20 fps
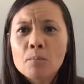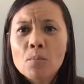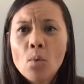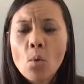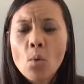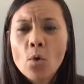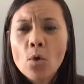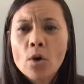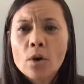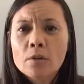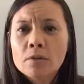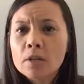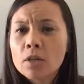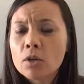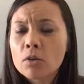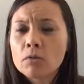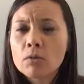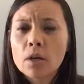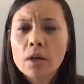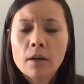or,
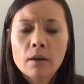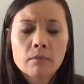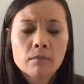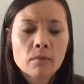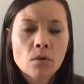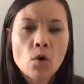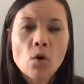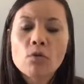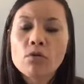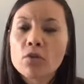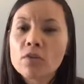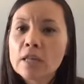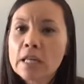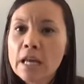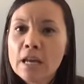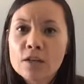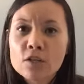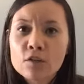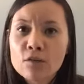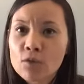over
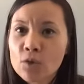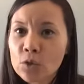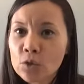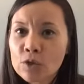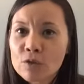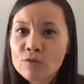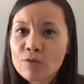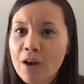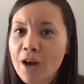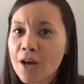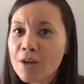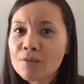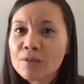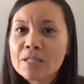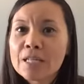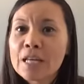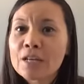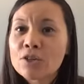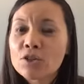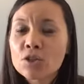the age of 35,
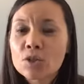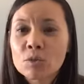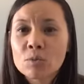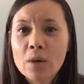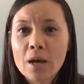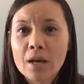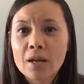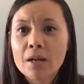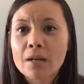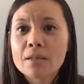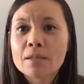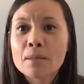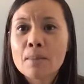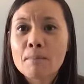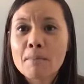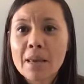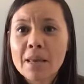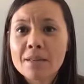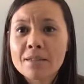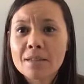Ningxia Red is
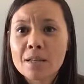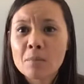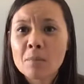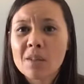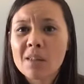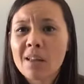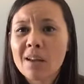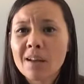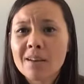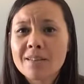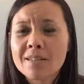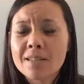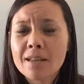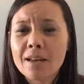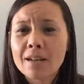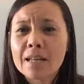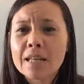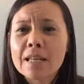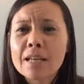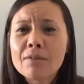amazing. But like I
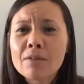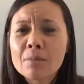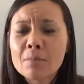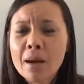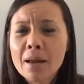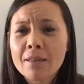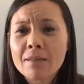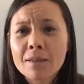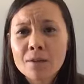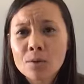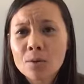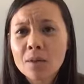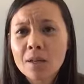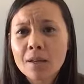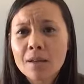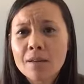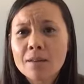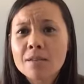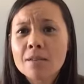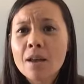said, even my little
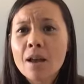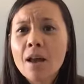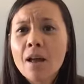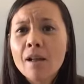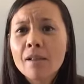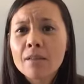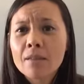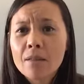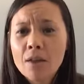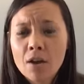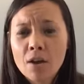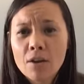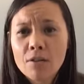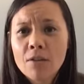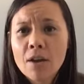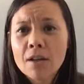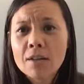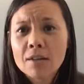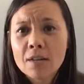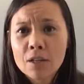kids love
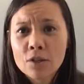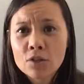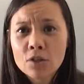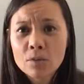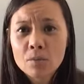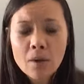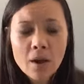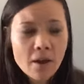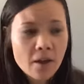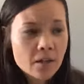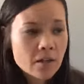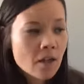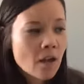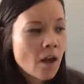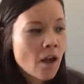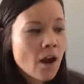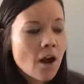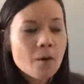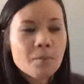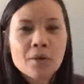Ningxia Red.
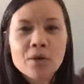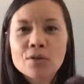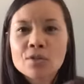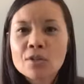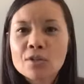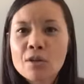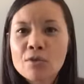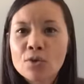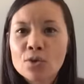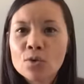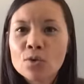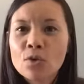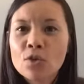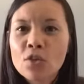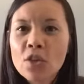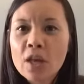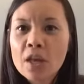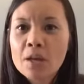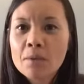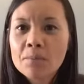Here's another cool
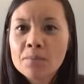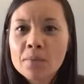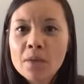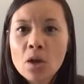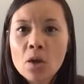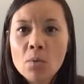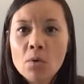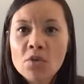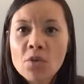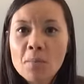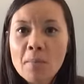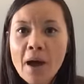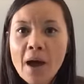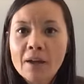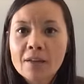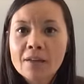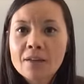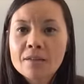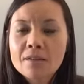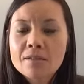thing with the
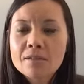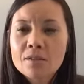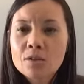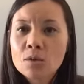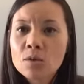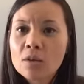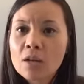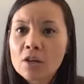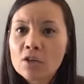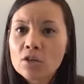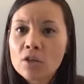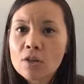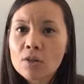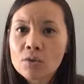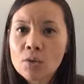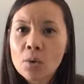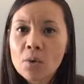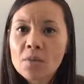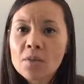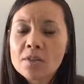packets. You can actually
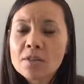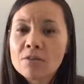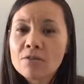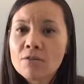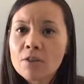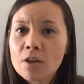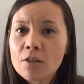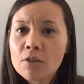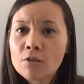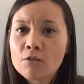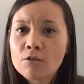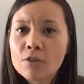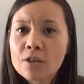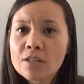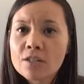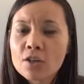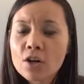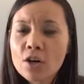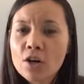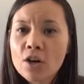throw it in the
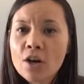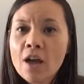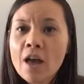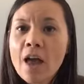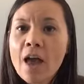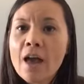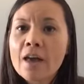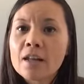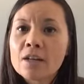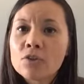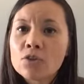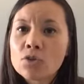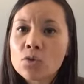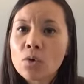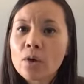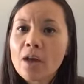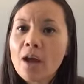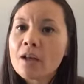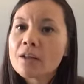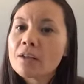freezer and
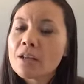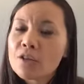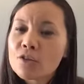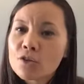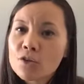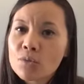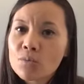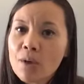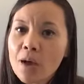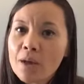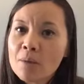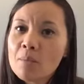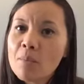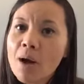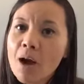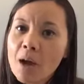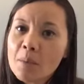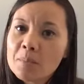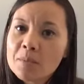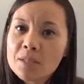enjoy a Ningxia Red
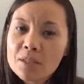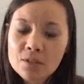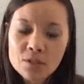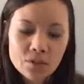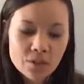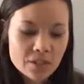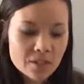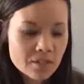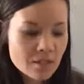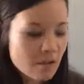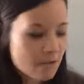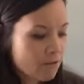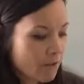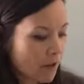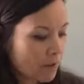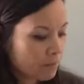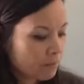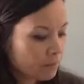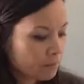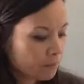popsicle. Isn't that
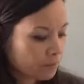fun?